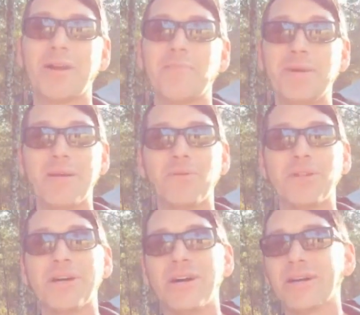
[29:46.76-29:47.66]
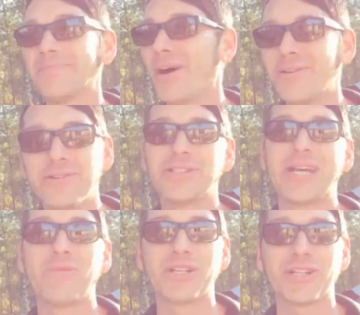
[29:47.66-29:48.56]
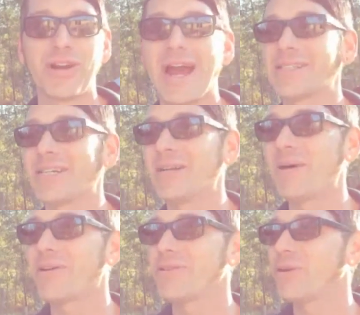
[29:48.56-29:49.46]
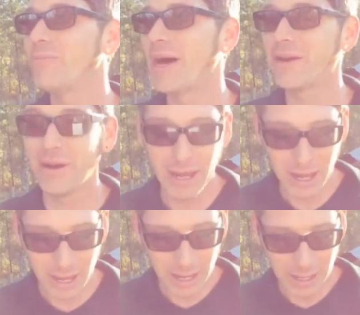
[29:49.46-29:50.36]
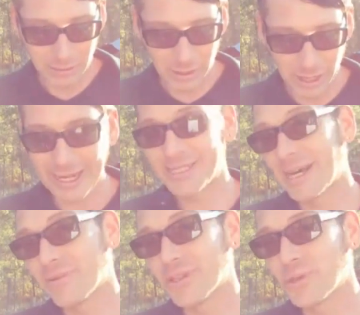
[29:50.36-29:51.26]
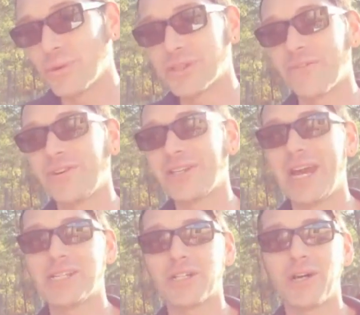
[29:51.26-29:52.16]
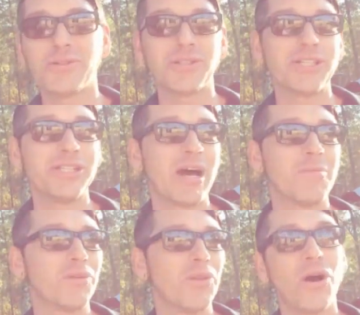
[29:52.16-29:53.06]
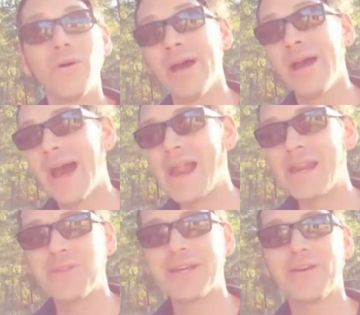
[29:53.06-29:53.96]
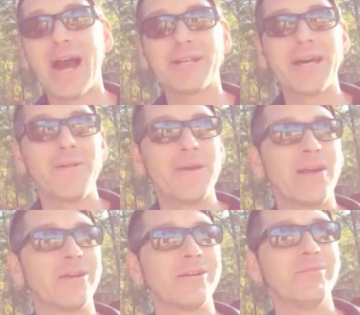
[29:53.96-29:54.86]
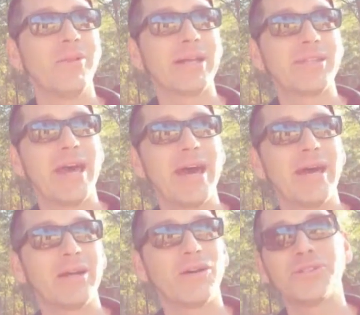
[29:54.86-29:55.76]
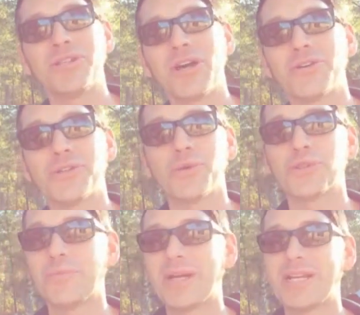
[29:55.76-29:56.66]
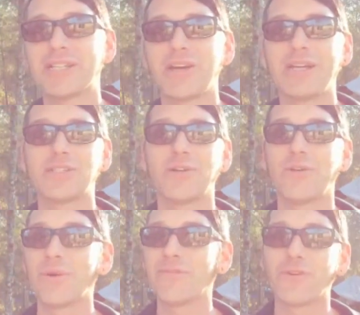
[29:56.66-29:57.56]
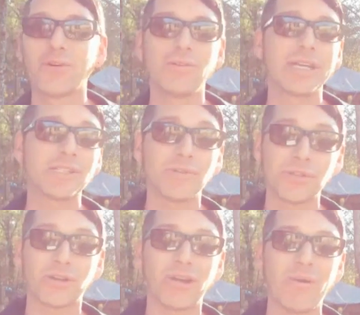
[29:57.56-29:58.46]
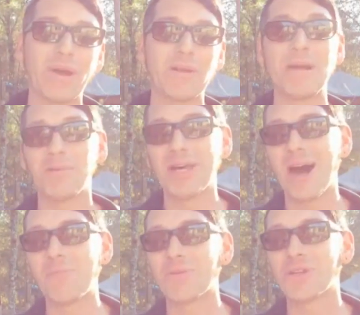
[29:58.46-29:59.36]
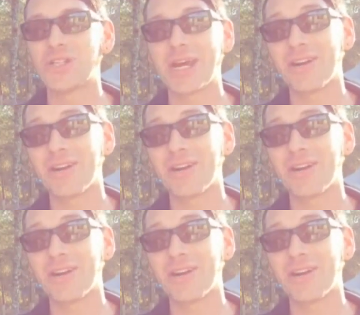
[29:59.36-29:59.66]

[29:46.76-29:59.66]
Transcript: to be able to understand what you're asking about a little better. Like I said, with the tools and affiliation codes listed down below, anything you got down there like that goes to the other social media sites or referral links. Those are a great way to be able to help out the channel.